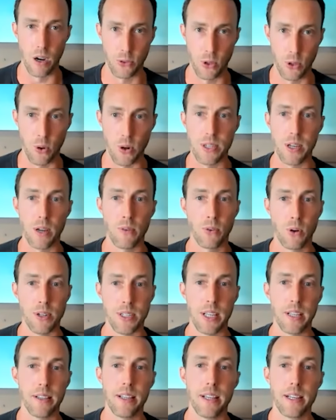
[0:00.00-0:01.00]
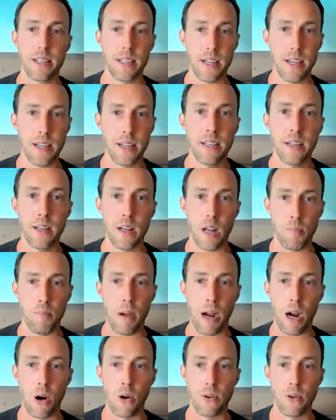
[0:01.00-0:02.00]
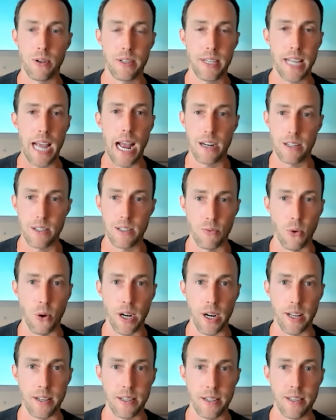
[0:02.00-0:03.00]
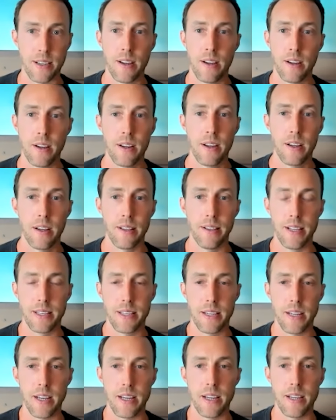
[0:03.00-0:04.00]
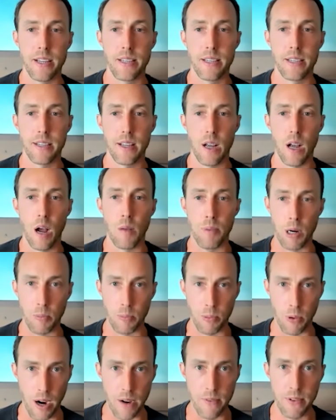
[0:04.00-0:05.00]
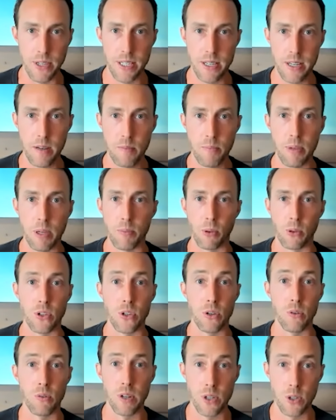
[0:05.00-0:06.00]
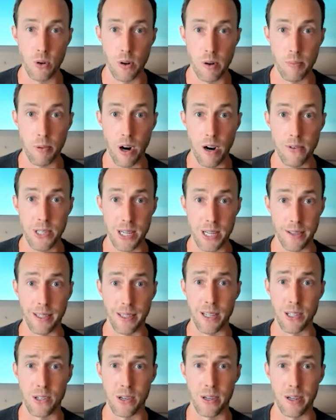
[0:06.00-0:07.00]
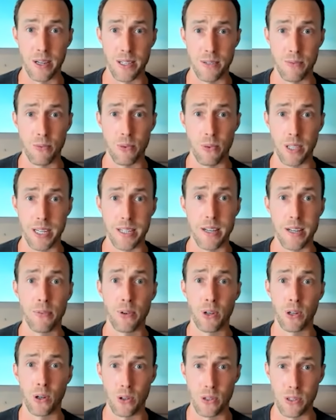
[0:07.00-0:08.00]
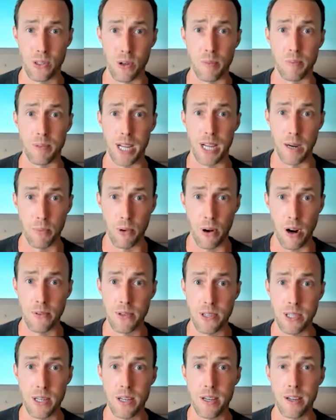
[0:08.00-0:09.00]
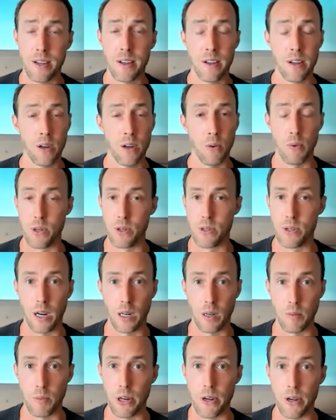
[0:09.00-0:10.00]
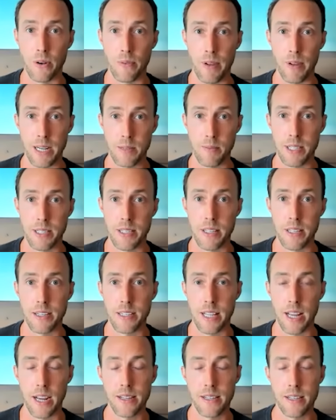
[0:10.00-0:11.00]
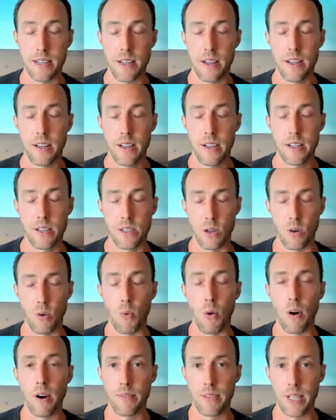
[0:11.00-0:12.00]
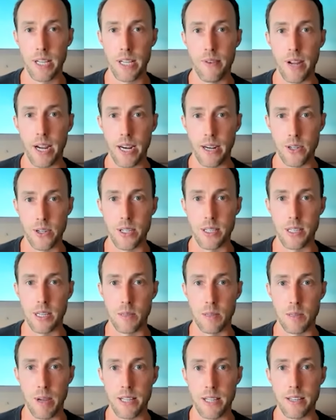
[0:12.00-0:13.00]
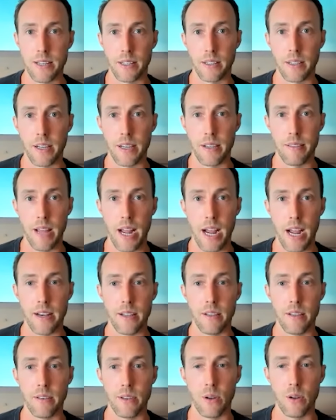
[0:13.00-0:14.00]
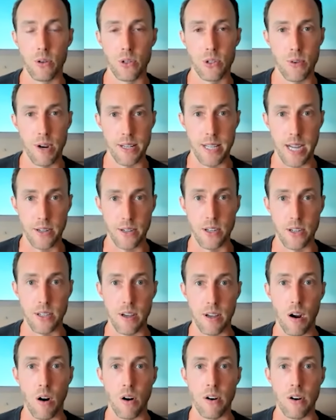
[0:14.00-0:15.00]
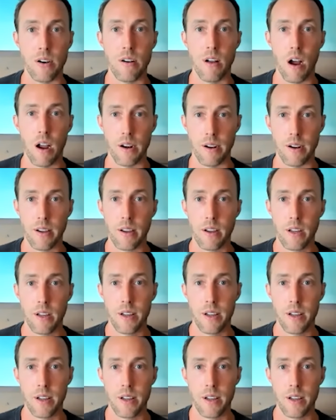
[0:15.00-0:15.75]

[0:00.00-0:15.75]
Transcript: Of course. This isn't about tax avoidance. This is about privacy. People do enjoy privacy. I think it's really difficult to obtain privacy when you talk about your investments these days. So one of the advantages is basically that those transactions are not